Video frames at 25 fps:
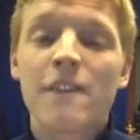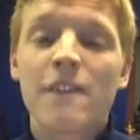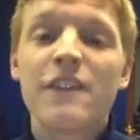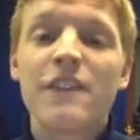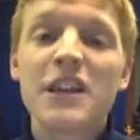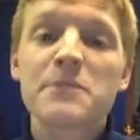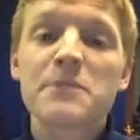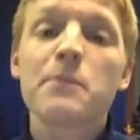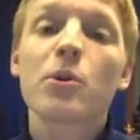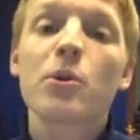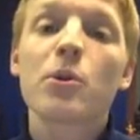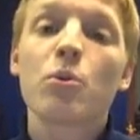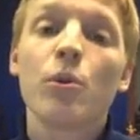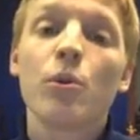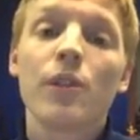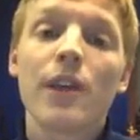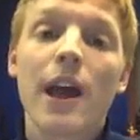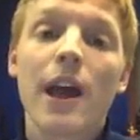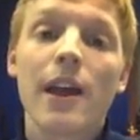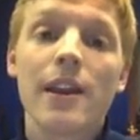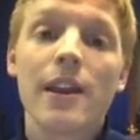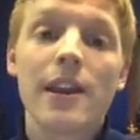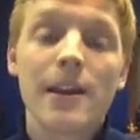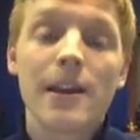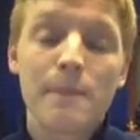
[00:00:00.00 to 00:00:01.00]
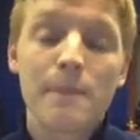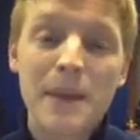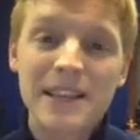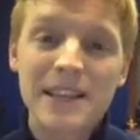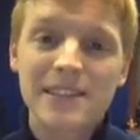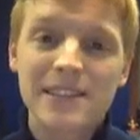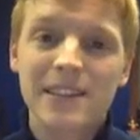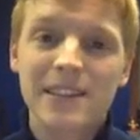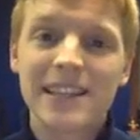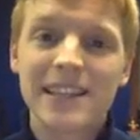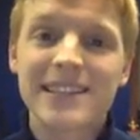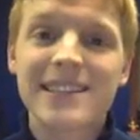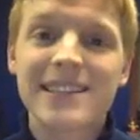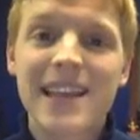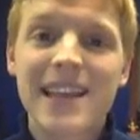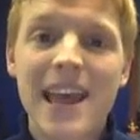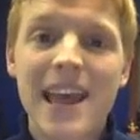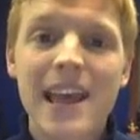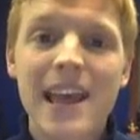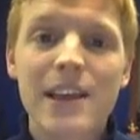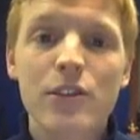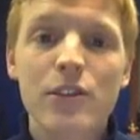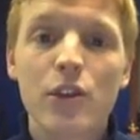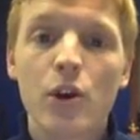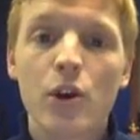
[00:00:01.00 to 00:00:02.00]
Facebook will then basically
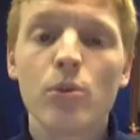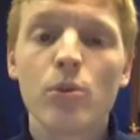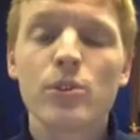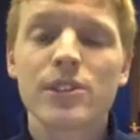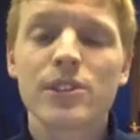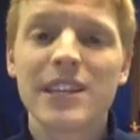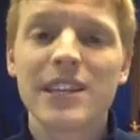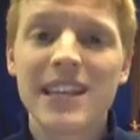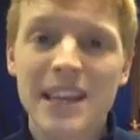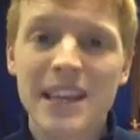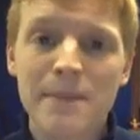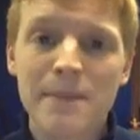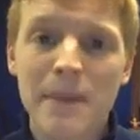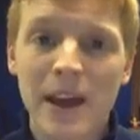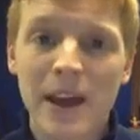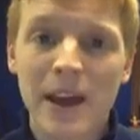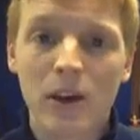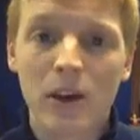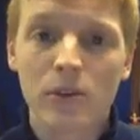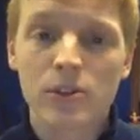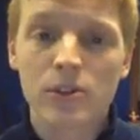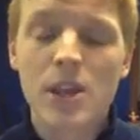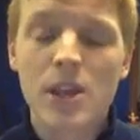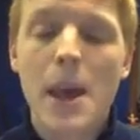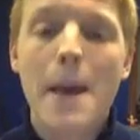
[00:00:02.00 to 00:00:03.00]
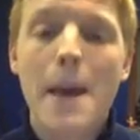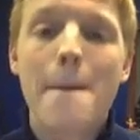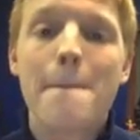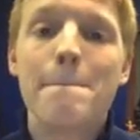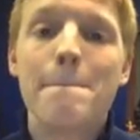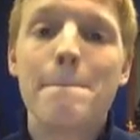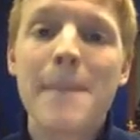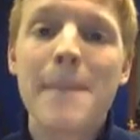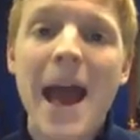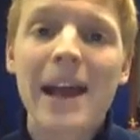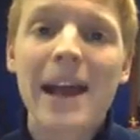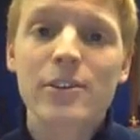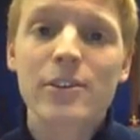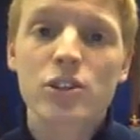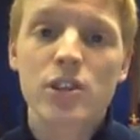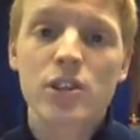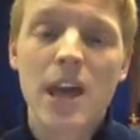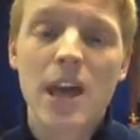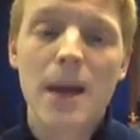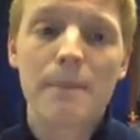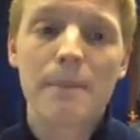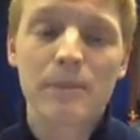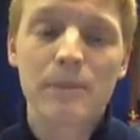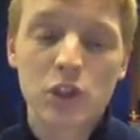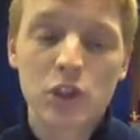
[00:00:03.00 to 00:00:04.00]
take those emails, match
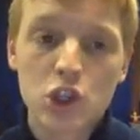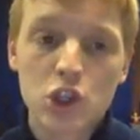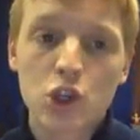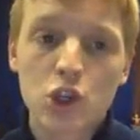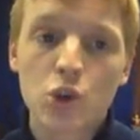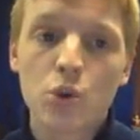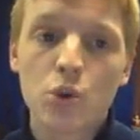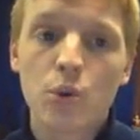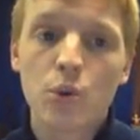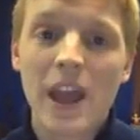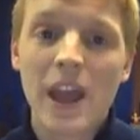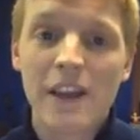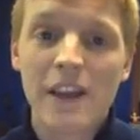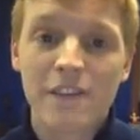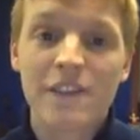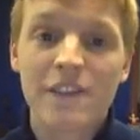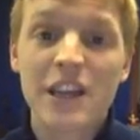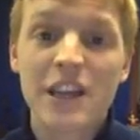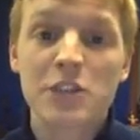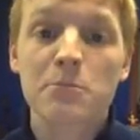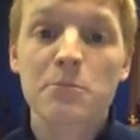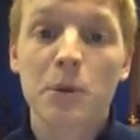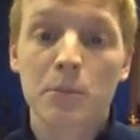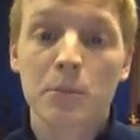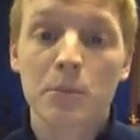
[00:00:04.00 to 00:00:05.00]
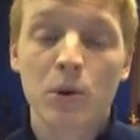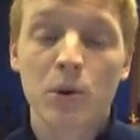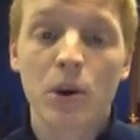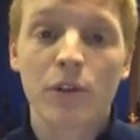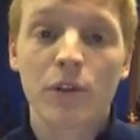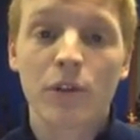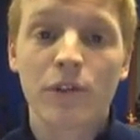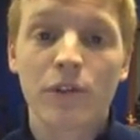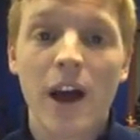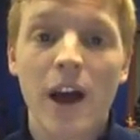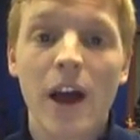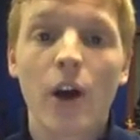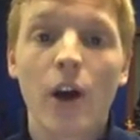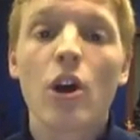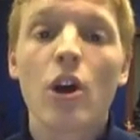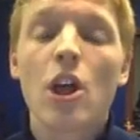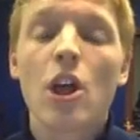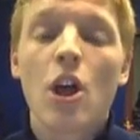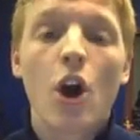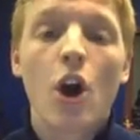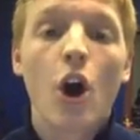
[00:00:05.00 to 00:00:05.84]
them to a Facebook profile.